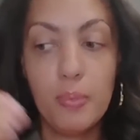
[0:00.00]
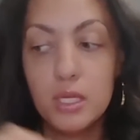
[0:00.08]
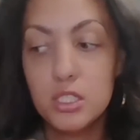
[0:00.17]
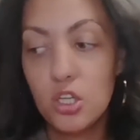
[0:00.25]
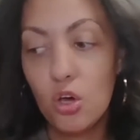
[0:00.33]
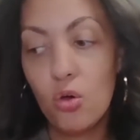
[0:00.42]

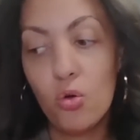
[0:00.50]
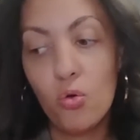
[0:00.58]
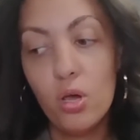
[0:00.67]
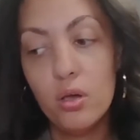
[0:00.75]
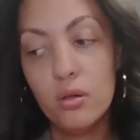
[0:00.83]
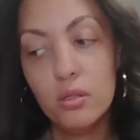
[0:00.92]
So
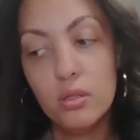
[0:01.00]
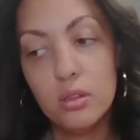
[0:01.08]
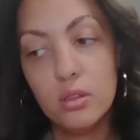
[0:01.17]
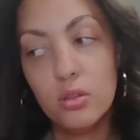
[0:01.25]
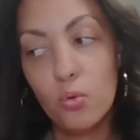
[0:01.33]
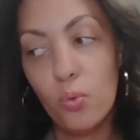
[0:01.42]

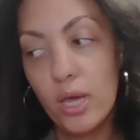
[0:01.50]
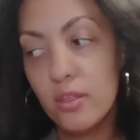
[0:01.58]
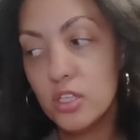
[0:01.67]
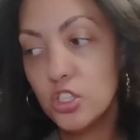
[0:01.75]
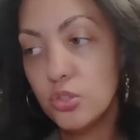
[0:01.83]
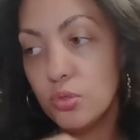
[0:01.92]
the way
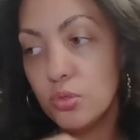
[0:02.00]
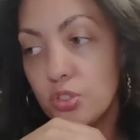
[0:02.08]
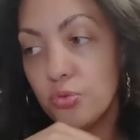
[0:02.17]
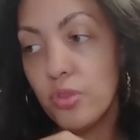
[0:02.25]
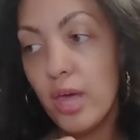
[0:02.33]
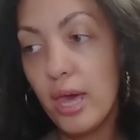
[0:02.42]
that you would
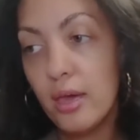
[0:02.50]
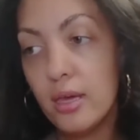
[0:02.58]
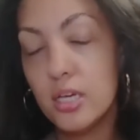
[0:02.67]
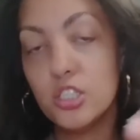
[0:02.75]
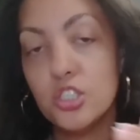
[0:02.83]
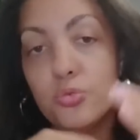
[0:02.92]
do that
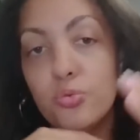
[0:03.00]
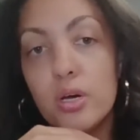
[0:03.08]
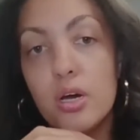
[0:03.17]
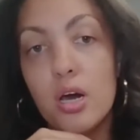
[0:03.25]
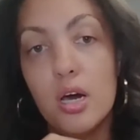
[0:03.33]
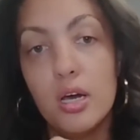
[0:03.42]
is you would
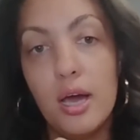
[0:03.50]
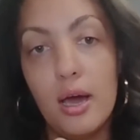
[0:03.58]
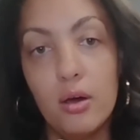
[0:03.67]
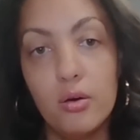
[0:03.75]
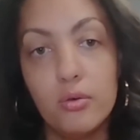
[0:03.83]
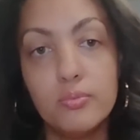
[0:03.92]
cut
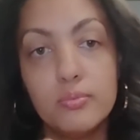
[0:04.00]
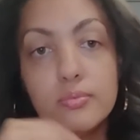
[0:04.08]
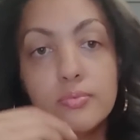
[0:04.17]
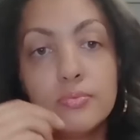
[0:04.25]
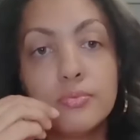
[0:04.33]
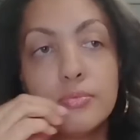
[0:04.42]
out
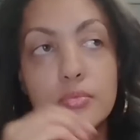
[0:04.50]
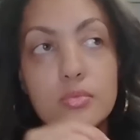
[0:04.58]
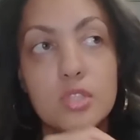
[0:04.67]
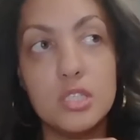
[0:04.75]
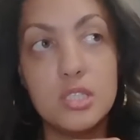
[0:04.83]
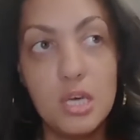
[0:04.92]

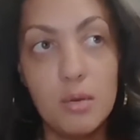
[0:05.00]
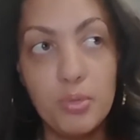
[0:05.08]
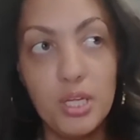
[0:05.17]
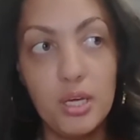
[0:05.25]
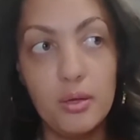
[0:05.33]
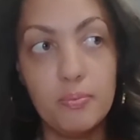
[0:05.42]
the
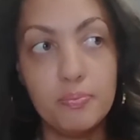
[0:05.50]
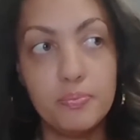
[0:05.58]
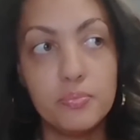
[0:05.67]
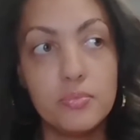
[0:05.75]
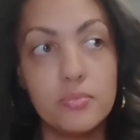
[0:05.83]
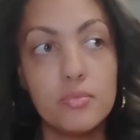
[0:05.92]
template
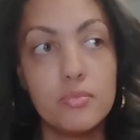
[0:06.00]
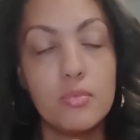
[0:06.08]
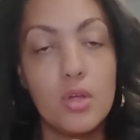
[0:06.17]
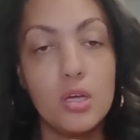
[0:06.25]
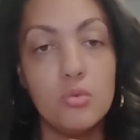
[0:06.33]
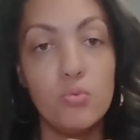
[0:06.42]

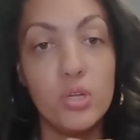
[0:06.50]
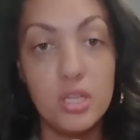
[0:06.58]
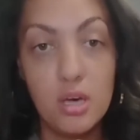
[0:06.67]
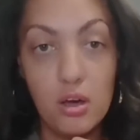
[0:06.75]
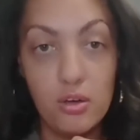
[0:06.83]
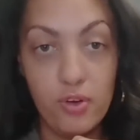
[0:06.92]
with the
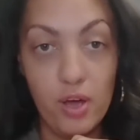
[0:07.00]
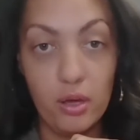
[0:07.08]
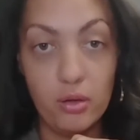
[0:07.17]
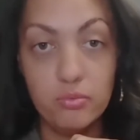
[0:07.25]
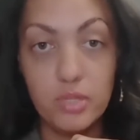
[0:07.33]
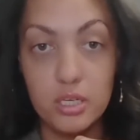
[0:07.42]
cut
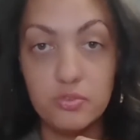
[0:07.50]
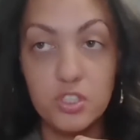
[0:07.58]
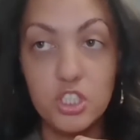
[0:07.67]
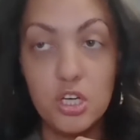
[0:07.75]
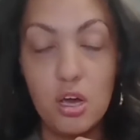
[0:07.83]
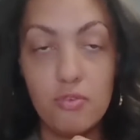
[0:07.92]
file, the
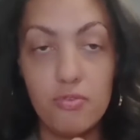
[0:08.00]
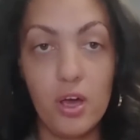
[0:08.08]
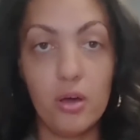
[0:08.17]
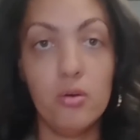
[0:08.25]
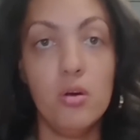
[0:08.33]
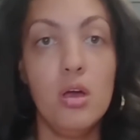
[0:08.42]
SVG cut
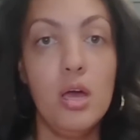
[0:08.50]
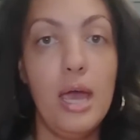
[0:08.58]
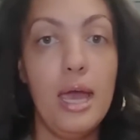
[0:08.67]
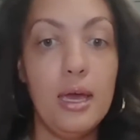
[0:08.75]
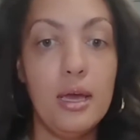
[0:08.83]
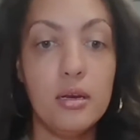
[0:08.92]
file.
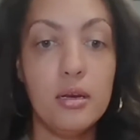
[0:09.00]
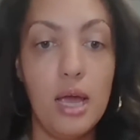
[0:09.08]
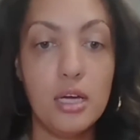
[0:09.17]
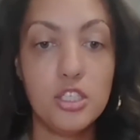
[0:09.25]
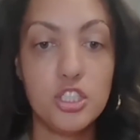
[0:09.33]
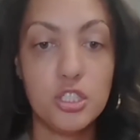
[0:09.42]
And
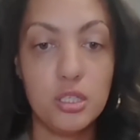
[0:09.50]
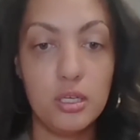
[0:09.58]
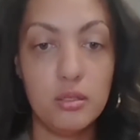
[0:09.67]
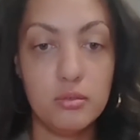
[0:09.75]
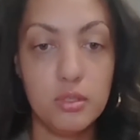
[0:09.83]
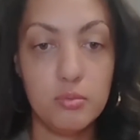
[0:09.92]

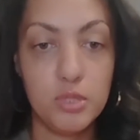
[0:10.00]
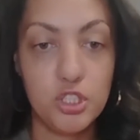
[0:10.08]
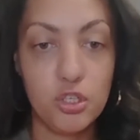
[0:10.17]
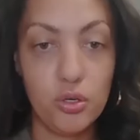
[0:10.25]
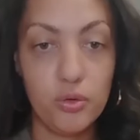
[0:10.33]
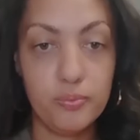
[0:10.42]
actually, let me
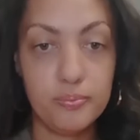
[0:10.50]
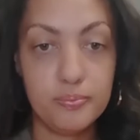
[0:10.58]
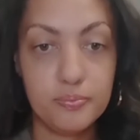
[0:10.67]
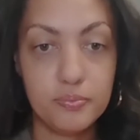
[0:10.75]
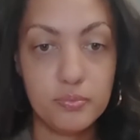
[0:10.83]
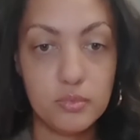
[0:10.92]
show you.
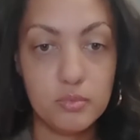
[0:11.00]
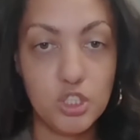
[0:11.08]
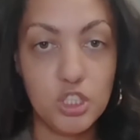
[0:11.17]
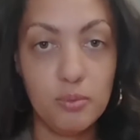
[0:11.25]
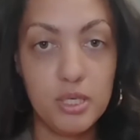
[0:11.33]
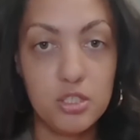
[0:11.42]
Let me
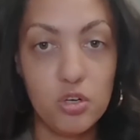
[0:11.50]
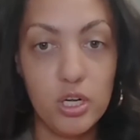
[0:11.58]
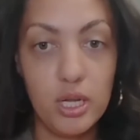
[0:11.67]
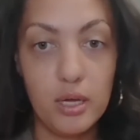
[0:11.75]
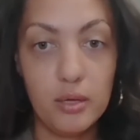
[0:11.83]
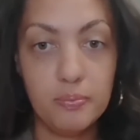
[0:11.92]
share my screen
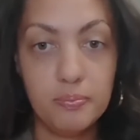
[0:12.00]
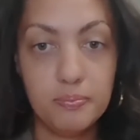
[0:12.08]
again.